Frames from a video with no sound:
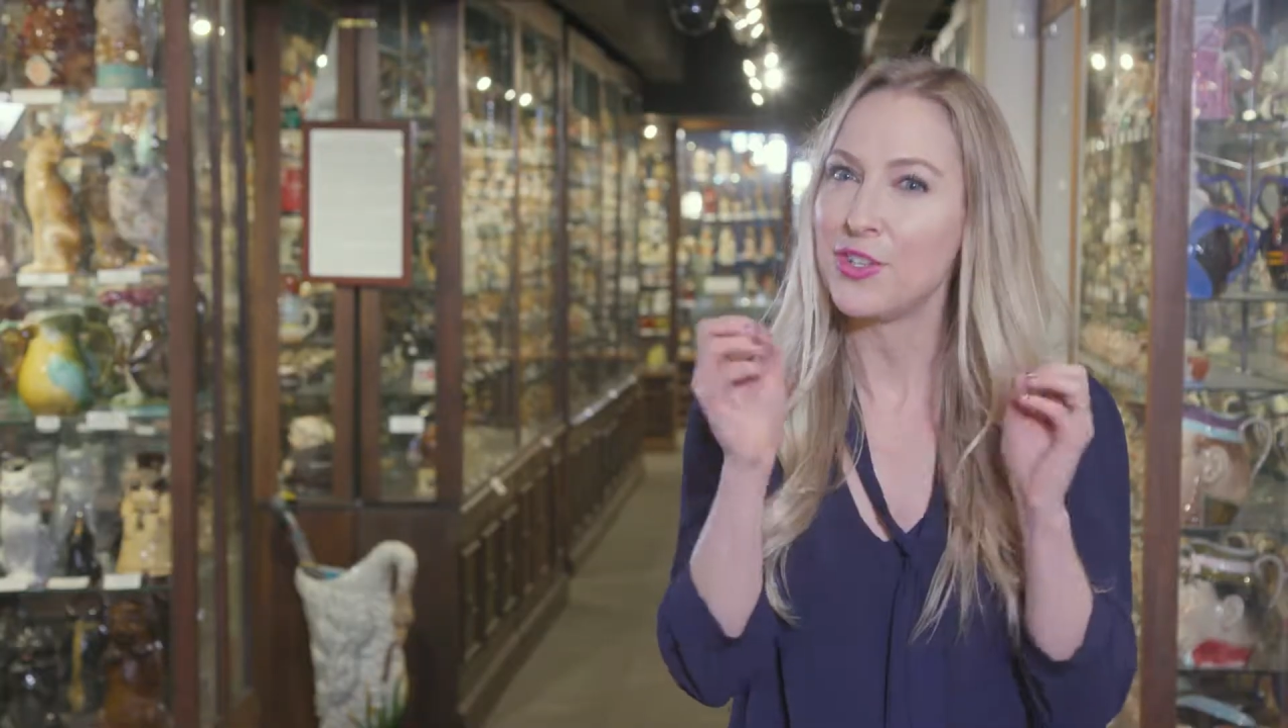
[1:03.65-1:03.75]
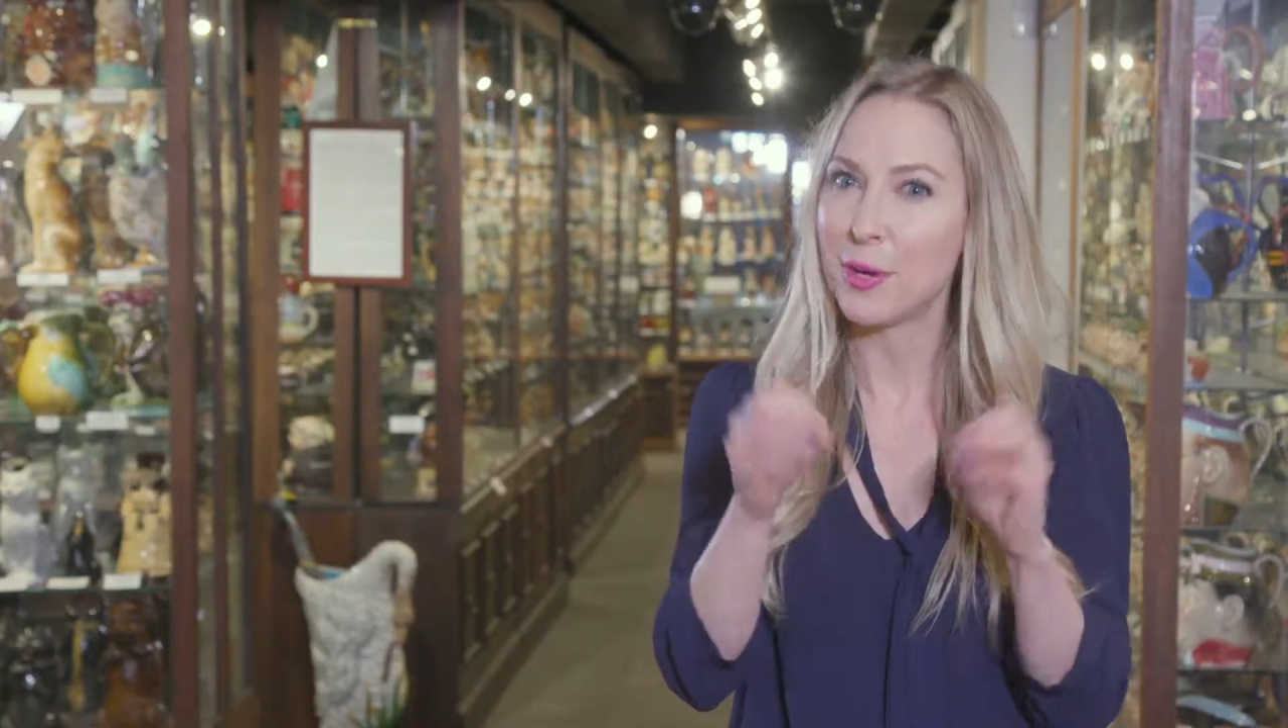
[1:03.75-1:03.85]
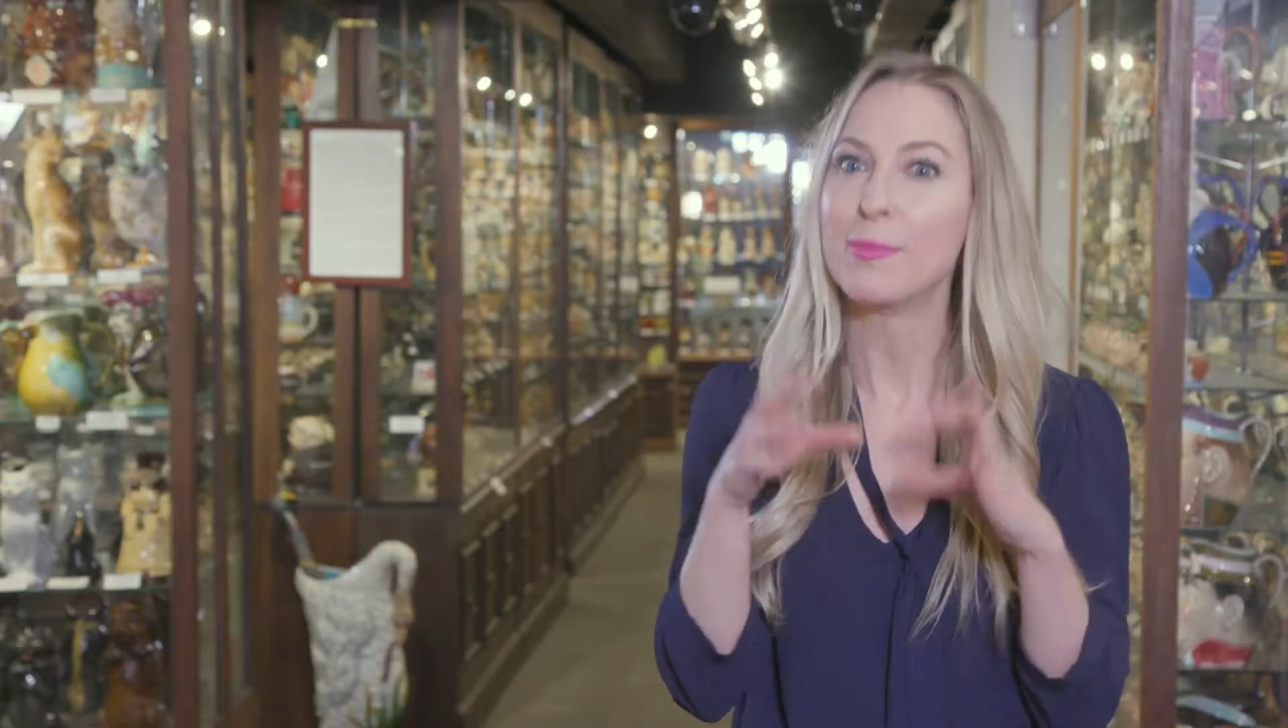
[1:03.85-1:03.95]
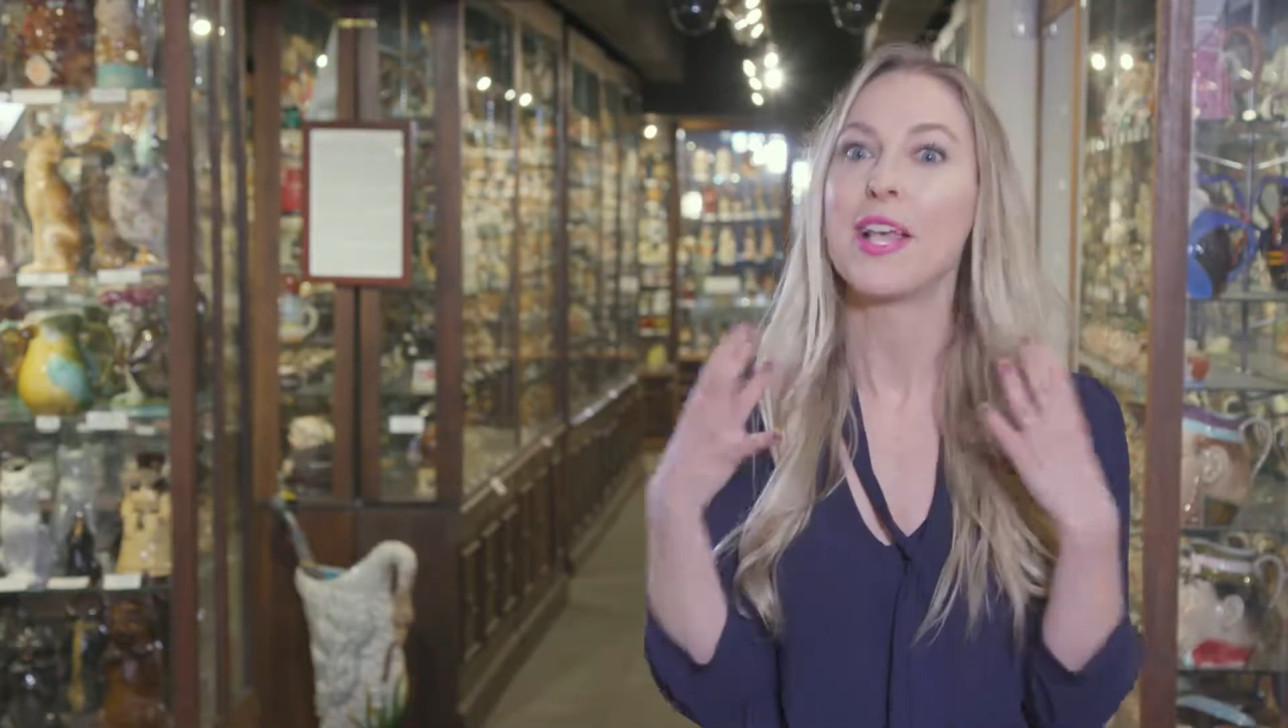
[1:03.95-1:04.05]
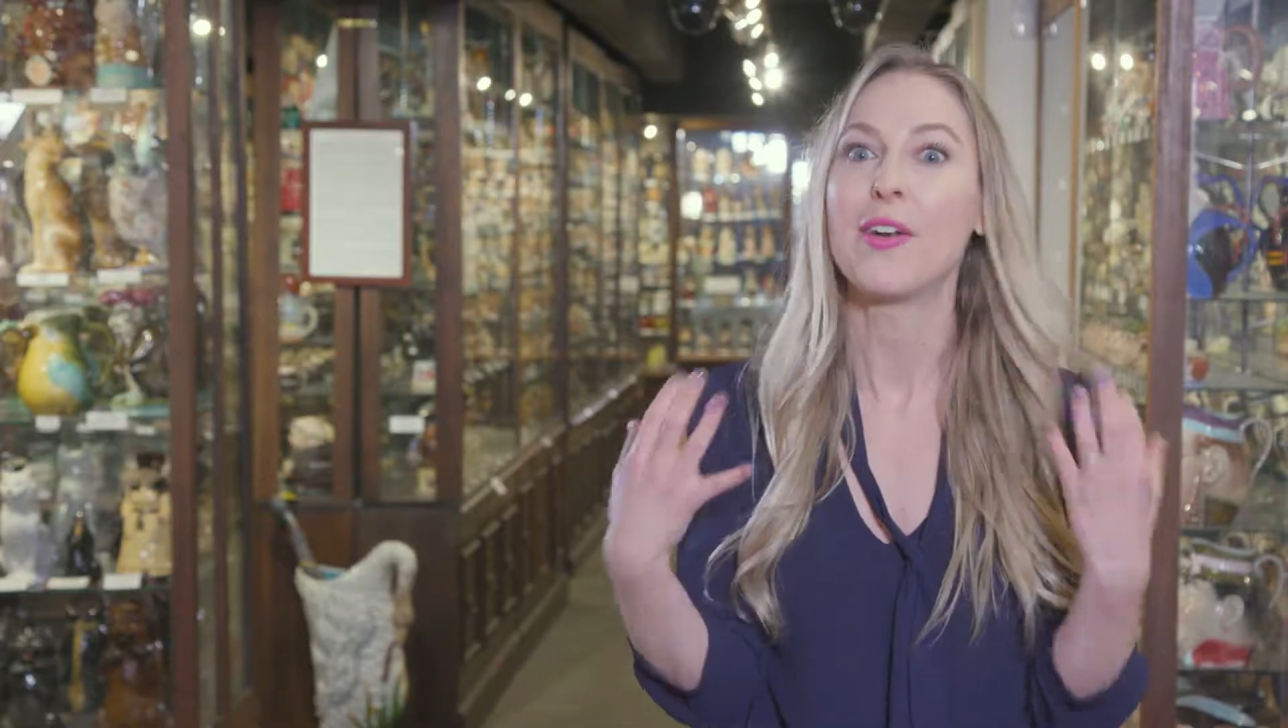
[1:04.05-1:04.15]

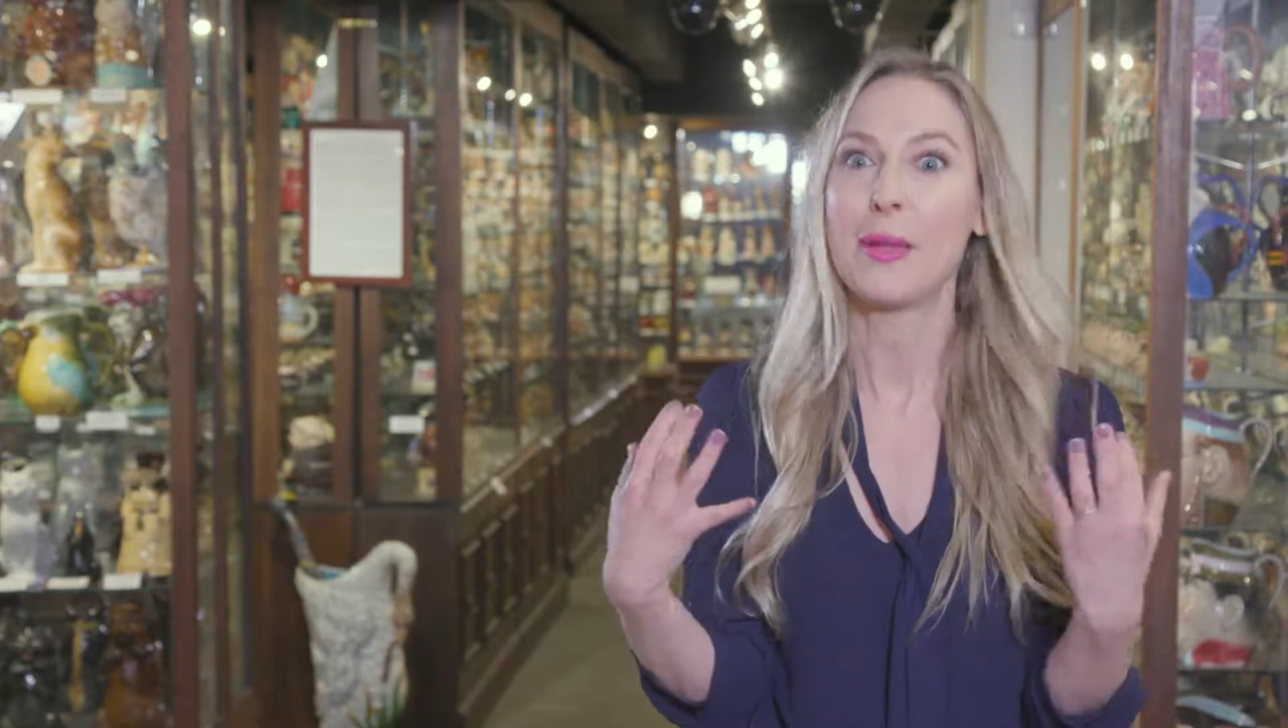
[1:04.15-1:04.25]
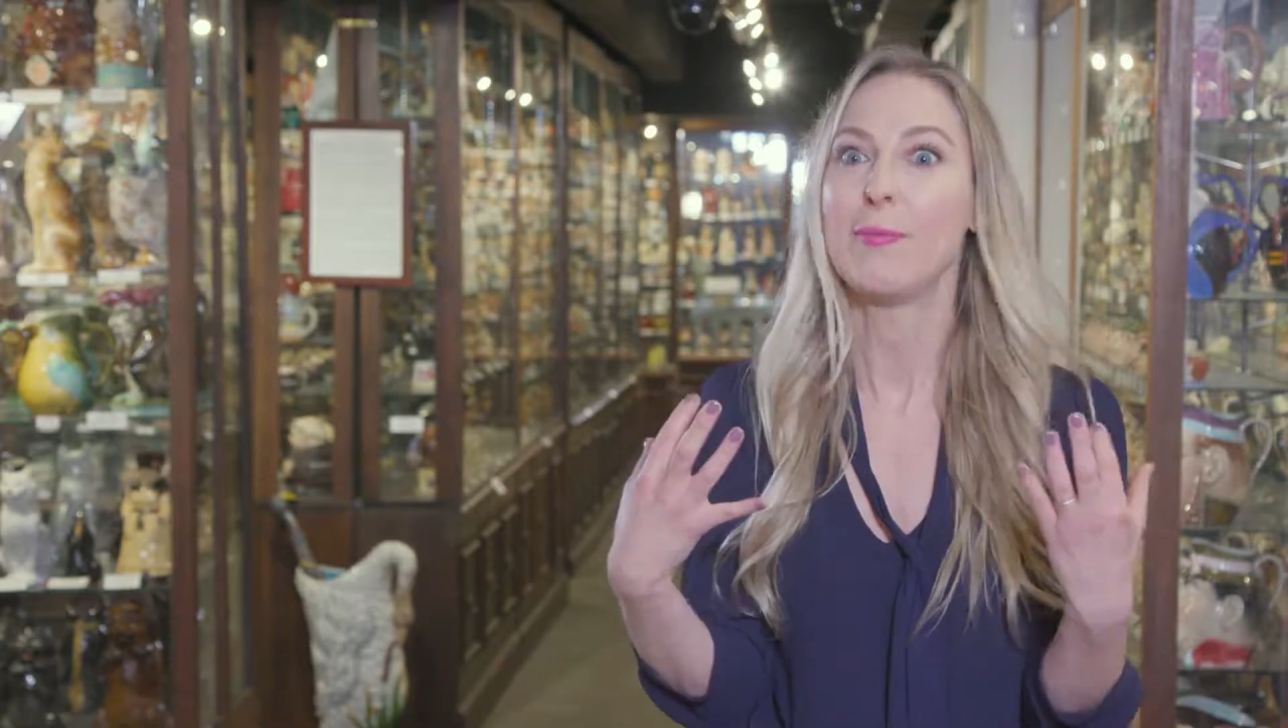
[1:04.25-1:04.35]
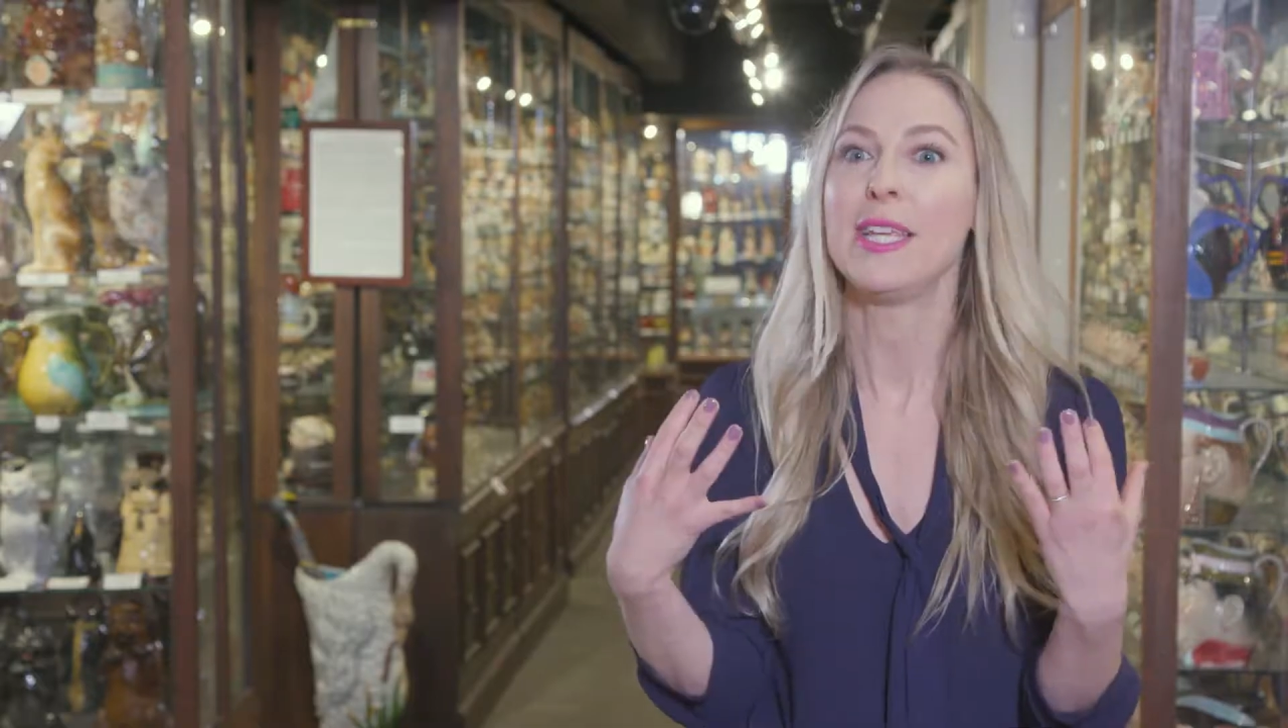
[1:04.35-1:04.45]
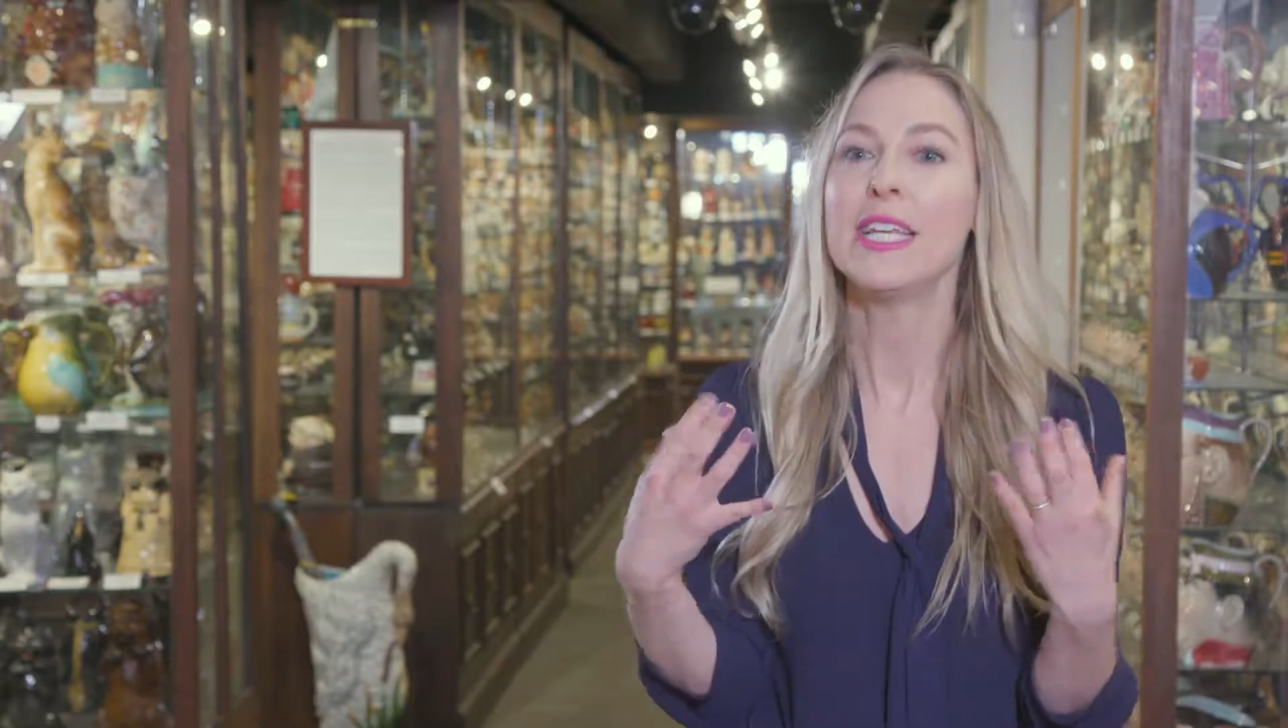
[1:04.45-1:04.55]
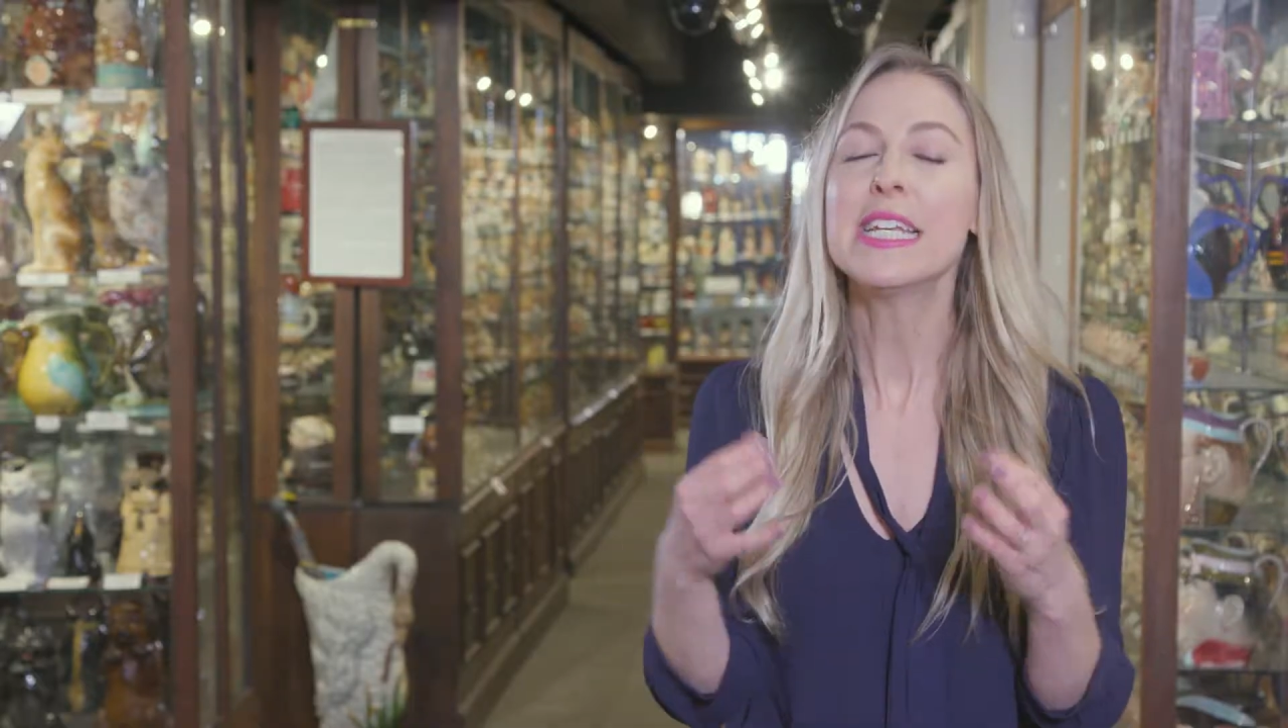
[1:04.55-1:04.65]
jumps out at
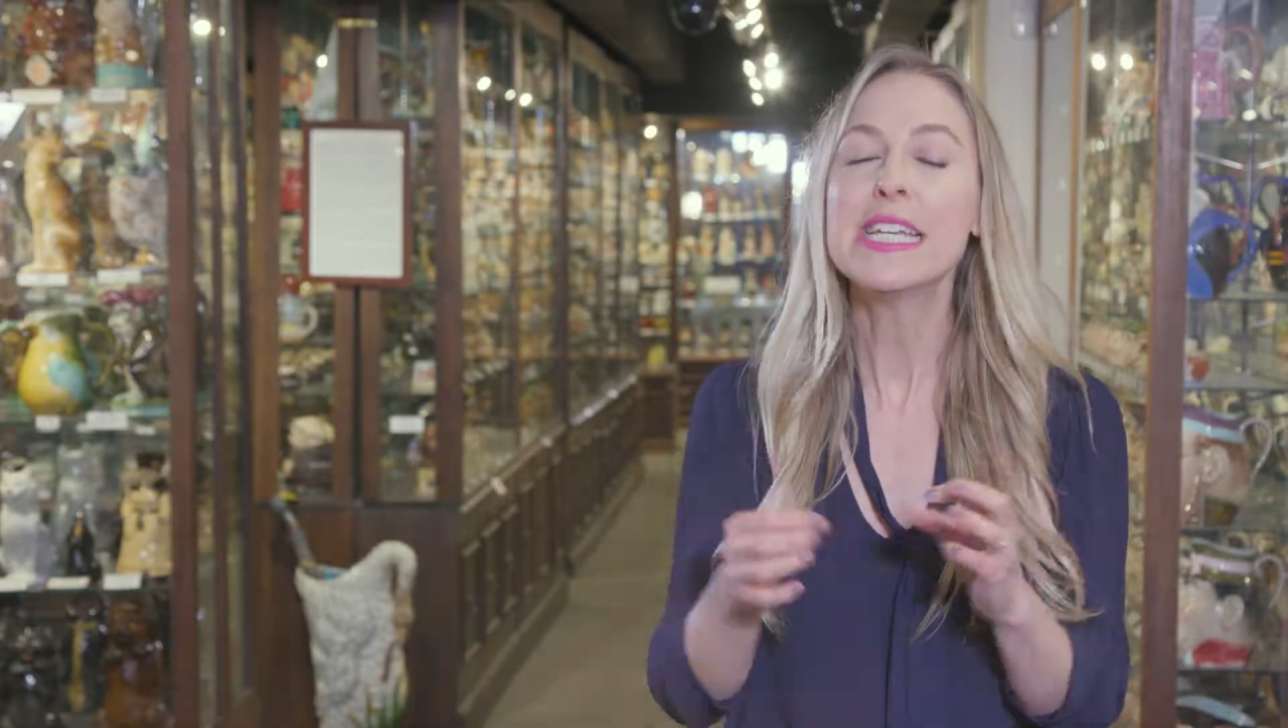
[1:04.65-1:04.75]
me